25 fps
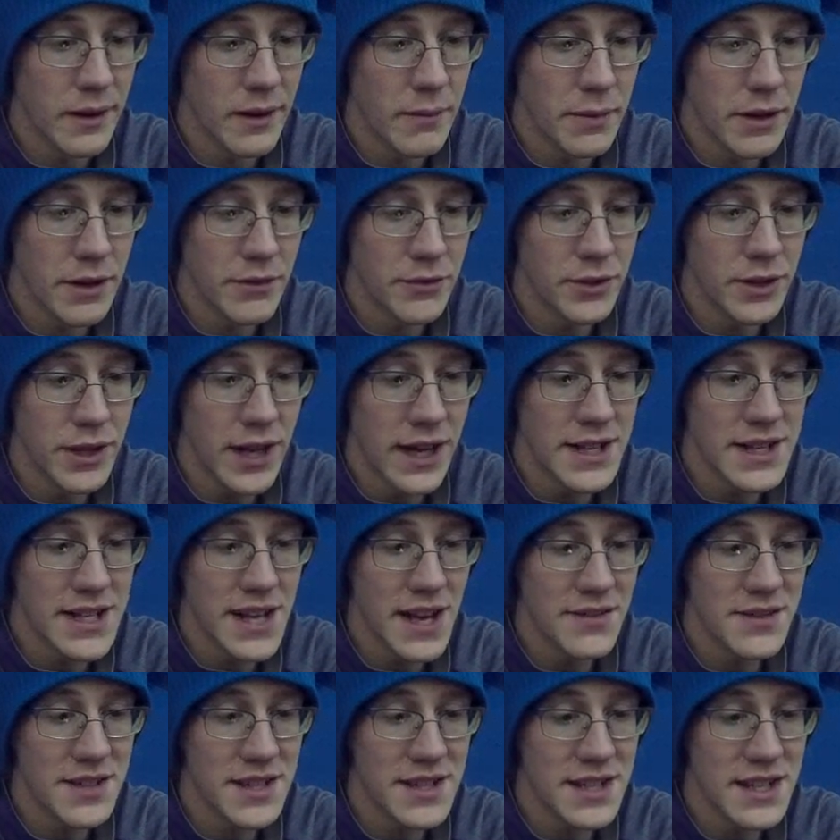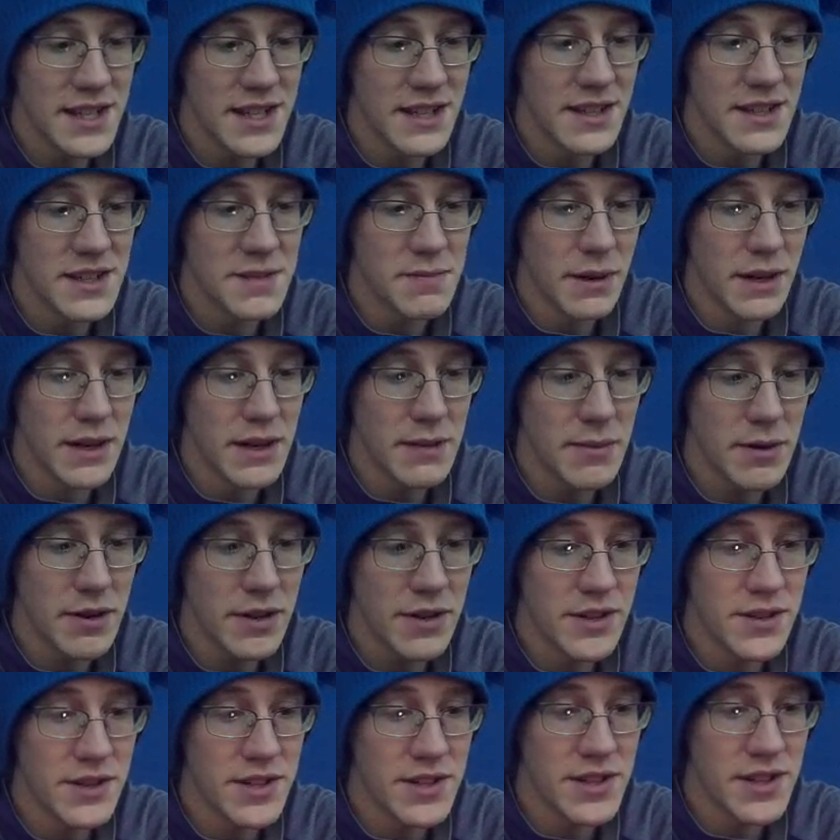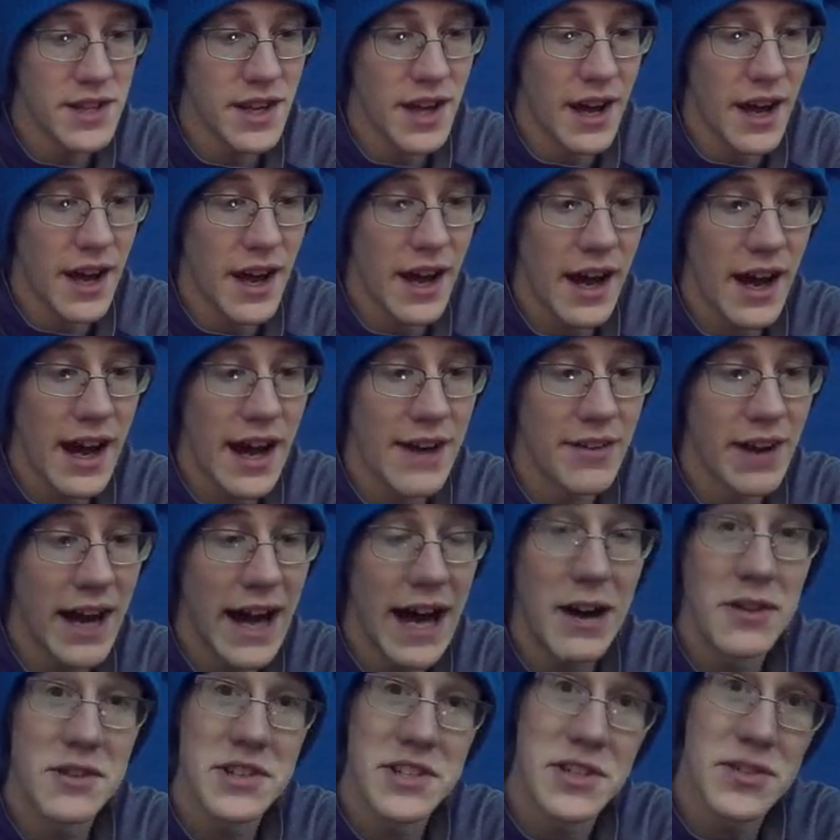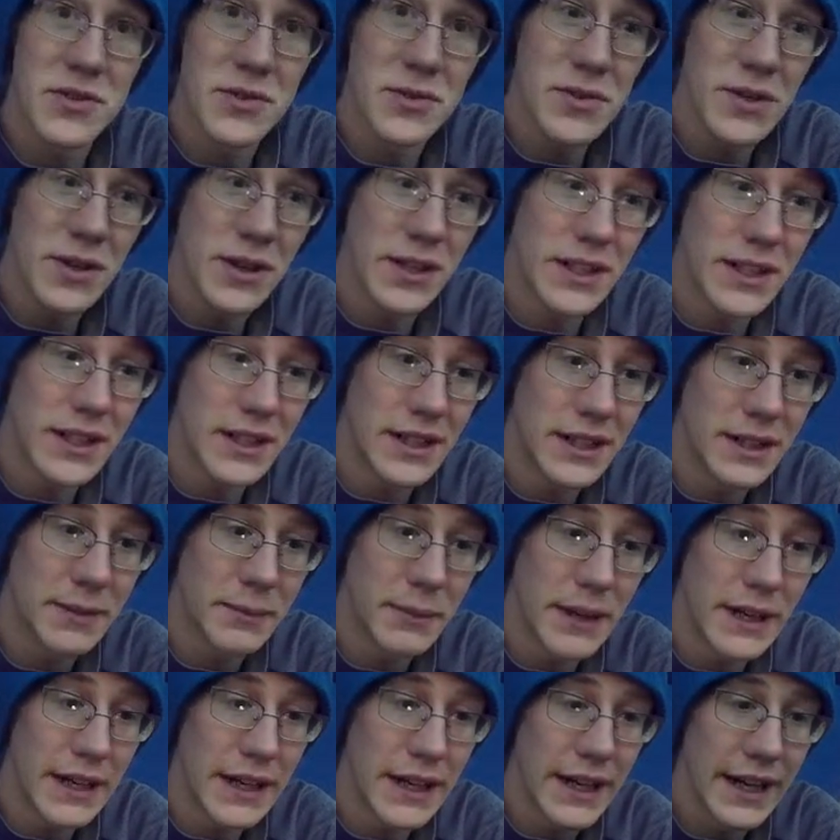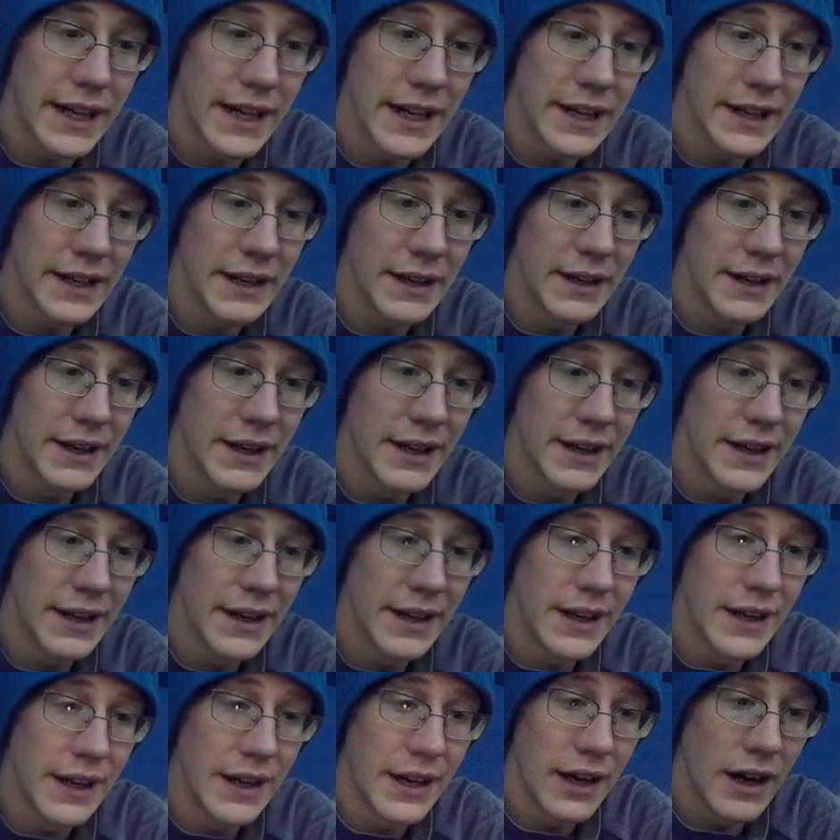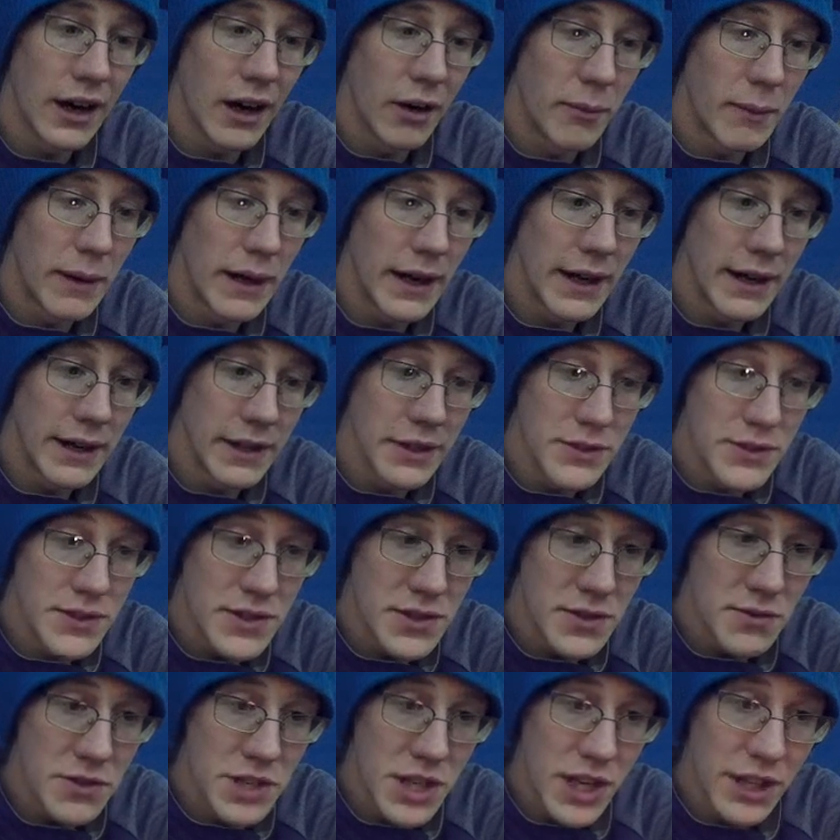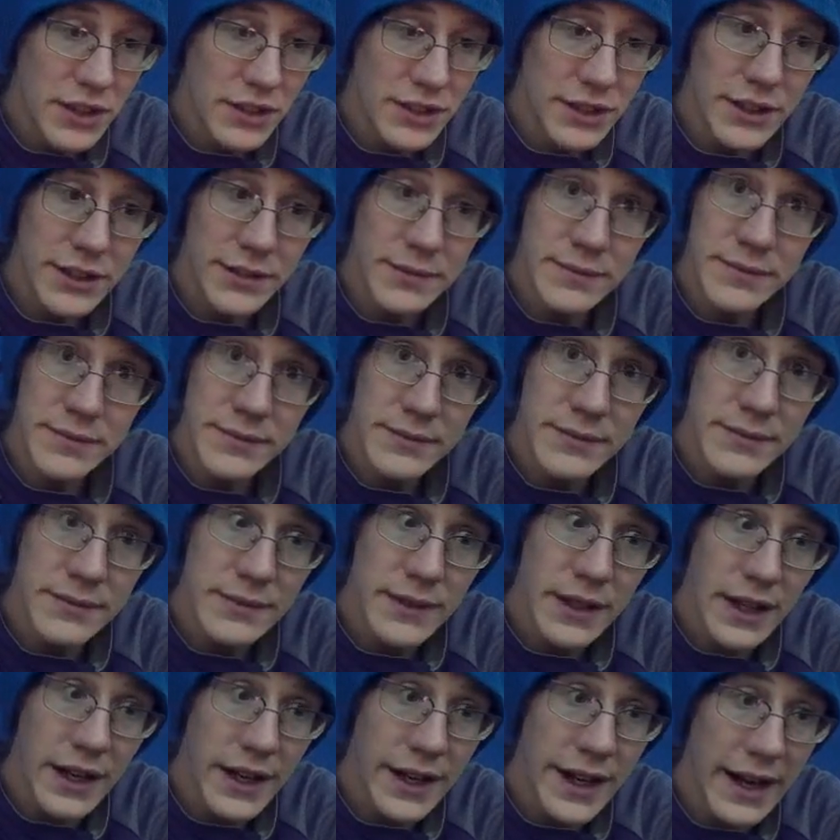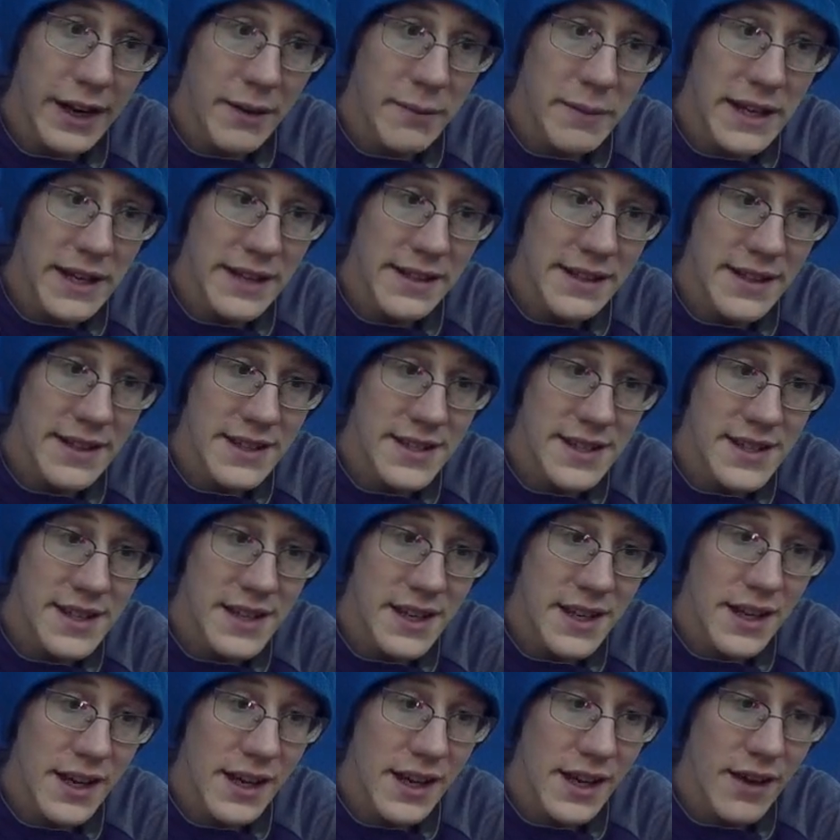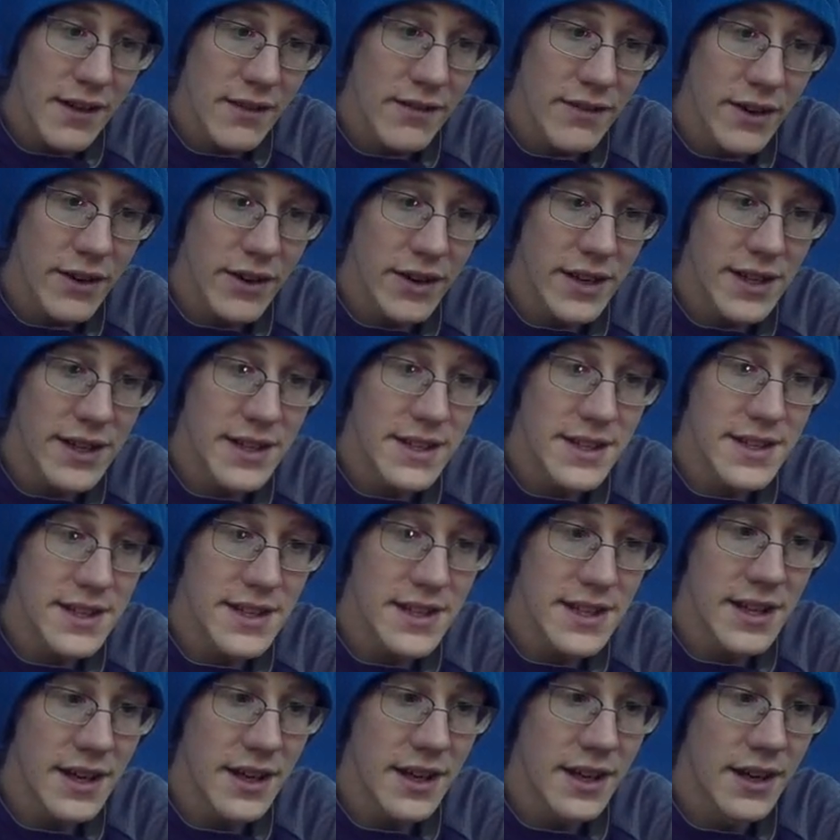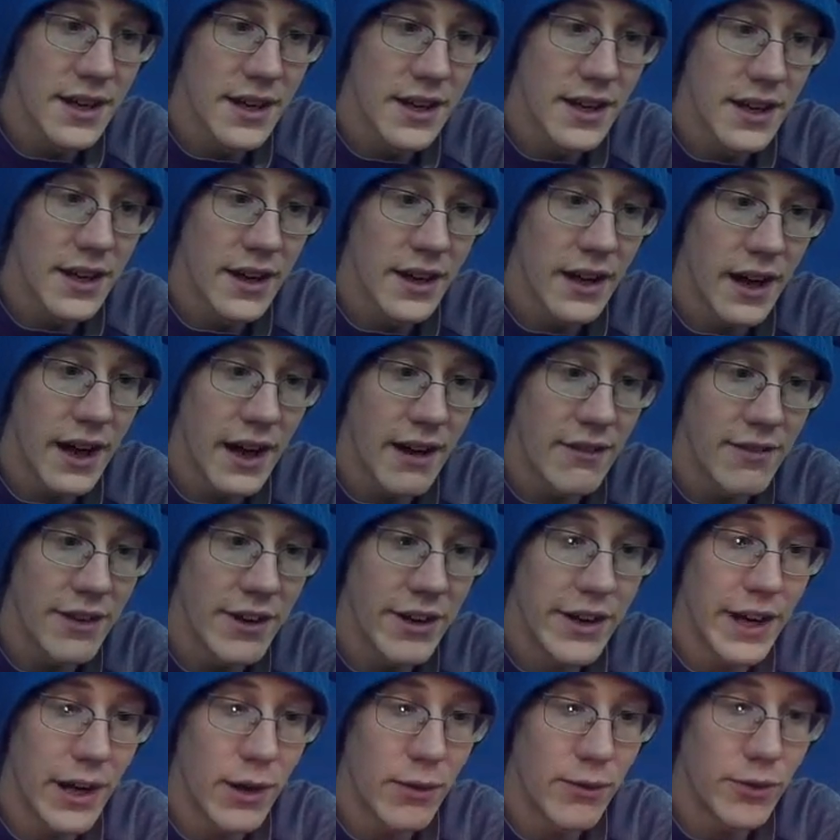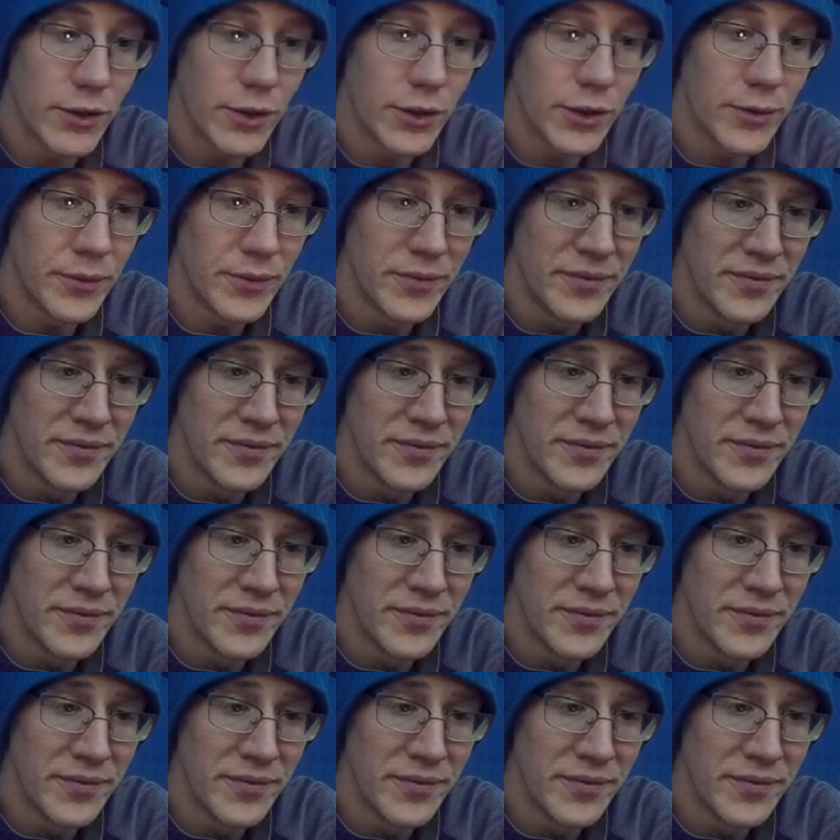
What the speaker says: But if you guys haven't seen these buddy burners, I have a how-to on my YouTube channel here on how to make these. Very easy, very helpful.